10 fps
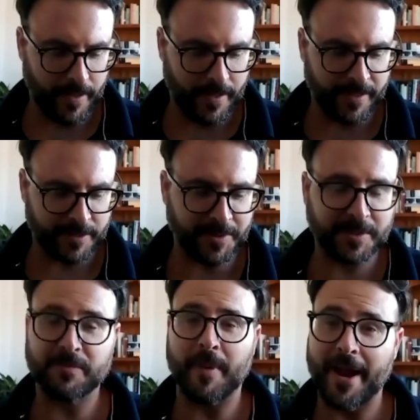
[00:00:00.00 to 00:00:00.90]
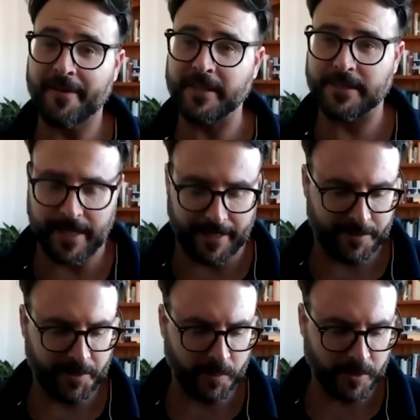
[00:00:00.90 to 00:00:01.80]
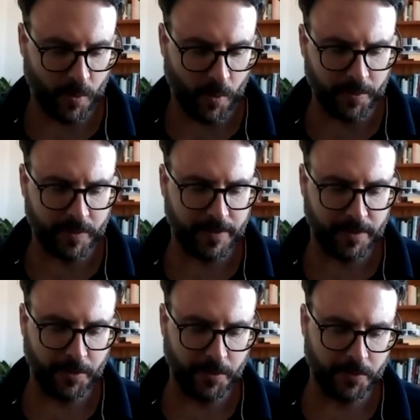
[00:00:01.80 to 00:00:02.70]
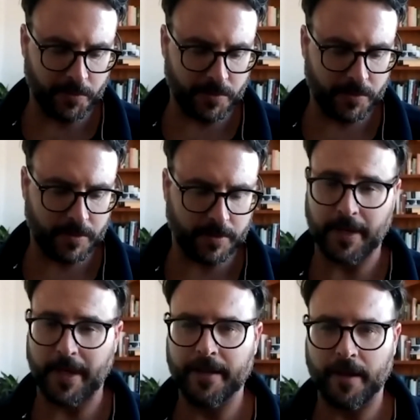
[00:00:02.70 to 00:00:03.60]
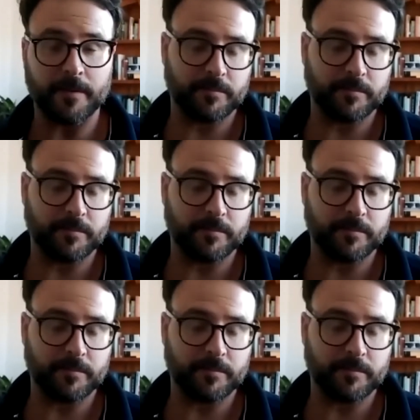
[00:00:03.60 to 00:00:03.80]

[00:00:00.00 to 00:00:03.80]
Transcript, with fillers: So this is from Harry Dent, who was quoted in the news today,